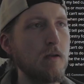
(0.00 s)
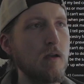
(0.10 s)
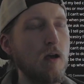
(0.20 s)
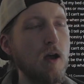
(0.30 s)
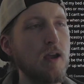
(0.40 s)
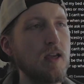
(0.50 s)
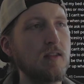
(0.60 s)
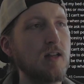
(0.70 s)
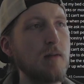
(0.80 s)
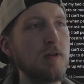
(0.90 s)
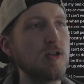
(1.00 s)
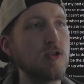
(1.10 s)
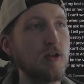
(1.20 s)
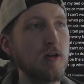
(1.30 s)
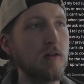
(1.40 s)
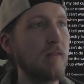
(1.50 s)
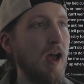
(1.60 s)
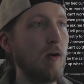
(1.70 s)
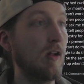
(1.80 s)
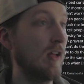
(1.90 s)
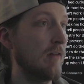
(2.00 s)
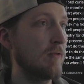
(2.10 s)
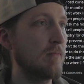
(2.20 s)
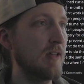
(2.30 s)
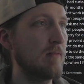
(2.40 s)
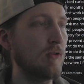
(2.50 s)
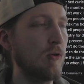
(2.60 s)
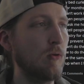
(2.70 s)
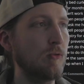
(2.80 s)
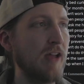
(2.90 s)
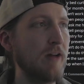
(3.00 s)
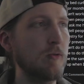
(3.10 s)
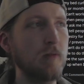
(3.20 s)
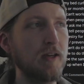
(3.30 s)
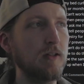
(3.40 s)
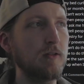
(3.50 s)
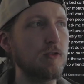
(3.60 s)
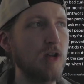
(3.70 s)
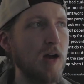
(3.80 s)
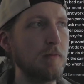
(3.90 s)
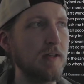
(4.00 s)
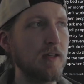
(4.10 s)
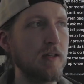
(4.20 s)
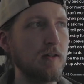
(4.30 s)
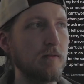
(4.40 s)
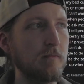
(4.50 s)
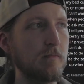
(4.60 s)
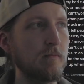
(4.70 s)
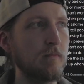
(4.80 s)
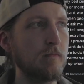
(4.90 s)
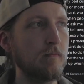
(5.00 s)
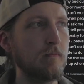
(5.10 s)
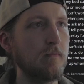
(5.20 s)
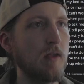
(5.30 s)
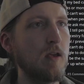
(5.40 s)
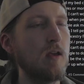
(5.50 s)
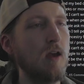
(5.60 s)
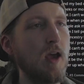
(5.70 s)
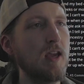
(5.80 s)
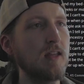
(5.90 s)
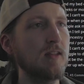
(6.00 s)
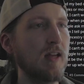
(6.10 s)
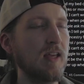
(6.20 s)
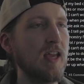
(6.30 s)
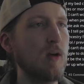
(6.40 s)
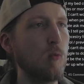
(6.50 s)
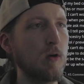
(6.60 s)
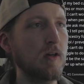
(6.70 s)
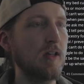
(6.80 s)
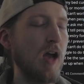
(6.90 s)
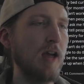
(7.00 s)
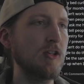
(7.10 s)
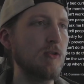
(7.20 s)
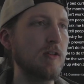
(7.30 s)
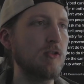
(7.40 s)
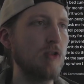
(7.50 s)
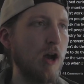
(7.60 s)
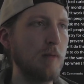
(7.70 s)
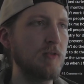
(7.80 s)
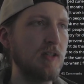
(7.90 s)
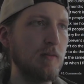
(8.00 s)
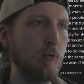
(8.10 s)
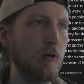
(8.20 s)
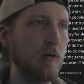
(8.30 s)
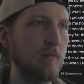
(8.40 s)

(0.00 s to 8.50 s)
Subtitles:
I hate that I'm unsure of how I'll ever be able to hold down a regular job again. I hate that I can't work in high-stress jobs anymore.